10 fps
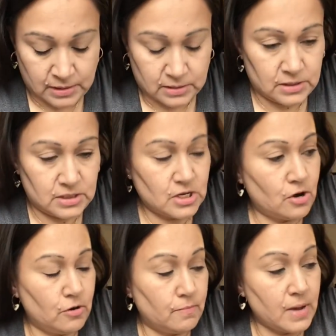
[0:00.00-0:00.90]

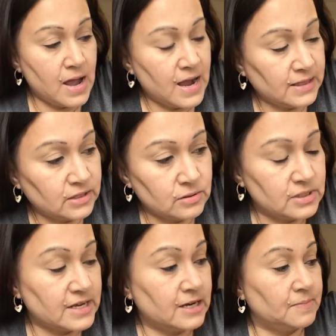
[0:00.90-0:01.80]
So my little
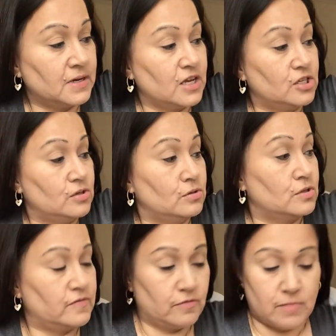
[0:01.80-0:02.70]
setup that I
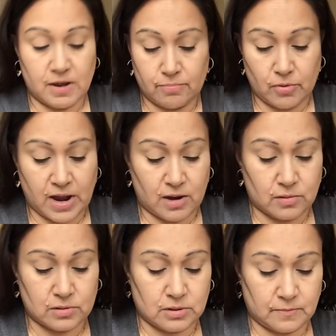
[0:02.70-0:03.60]
use for my
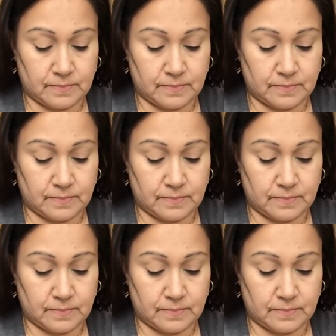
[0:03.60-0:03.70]
brows,